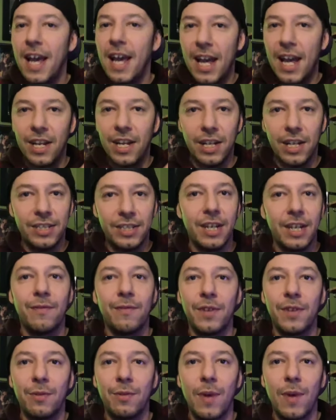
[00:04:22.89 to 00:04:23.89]
and I
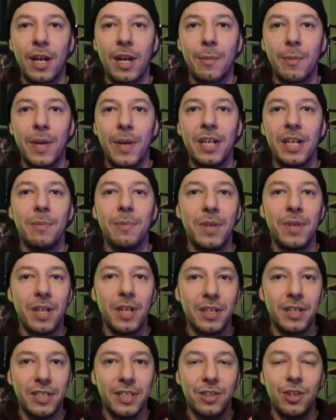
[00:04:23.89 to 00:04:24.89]
definitely recommend it
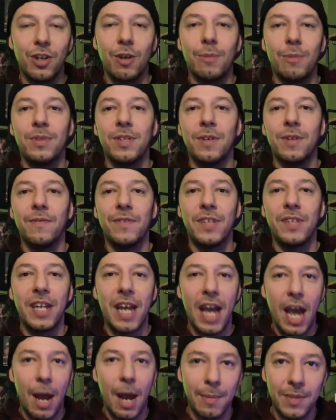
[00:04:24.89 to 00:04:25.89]
because, in terms of the
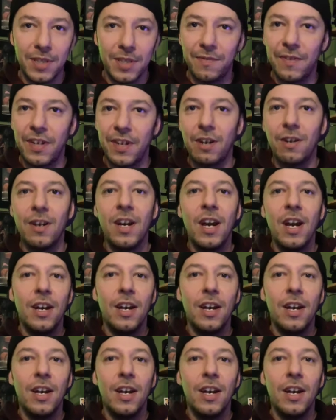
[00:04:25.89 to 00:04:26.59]
atmosphere,